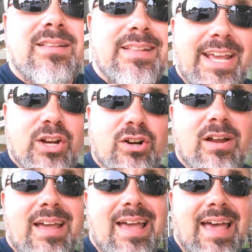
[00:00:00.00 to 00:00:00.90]
leaner,
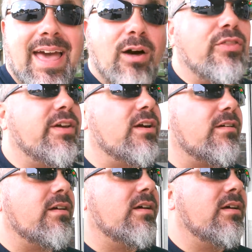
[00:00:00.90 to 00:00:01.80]

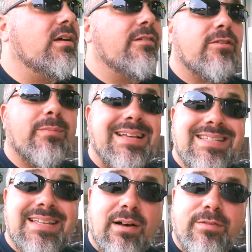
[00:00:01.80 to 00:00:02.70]
healthier for
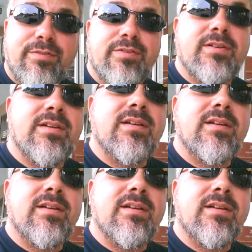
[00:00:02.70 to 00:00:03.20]
myself,